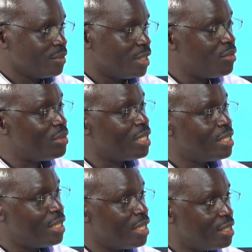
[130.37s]
If that
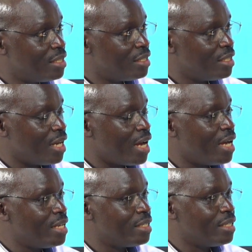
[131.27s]
stage
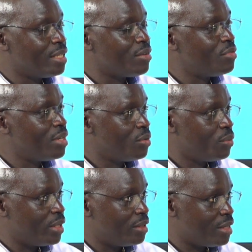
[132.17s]
is interfered
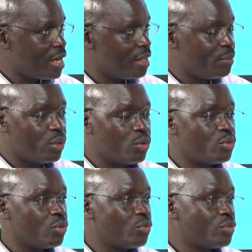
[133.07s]
with, either
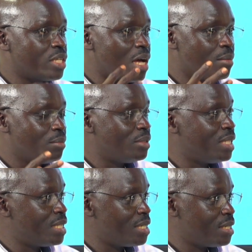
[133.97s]
because of some
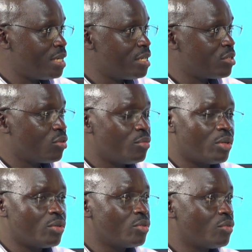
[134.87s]
diseases or
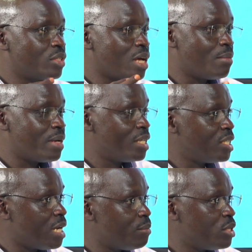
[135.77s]
because of some
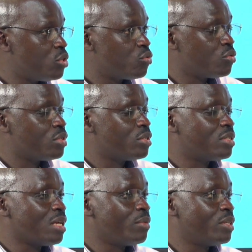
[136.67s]
enzyme issues,
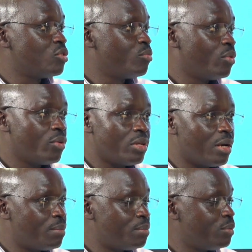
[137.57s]
somebody is born
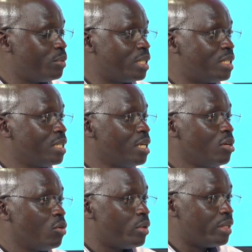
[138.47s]
up
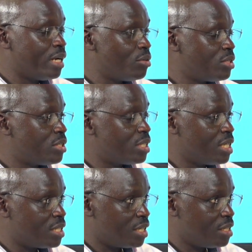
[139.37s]
without
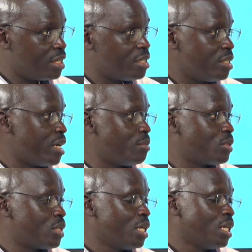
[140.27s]
the certain
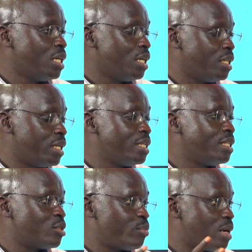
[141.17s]
enzymes, then
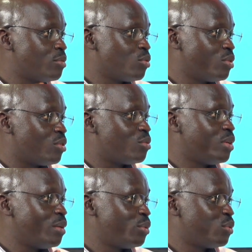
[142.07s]
the sperms will not
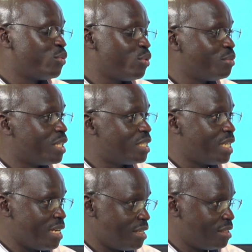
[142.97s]
be able to form the
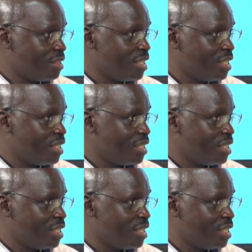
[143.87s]
tail.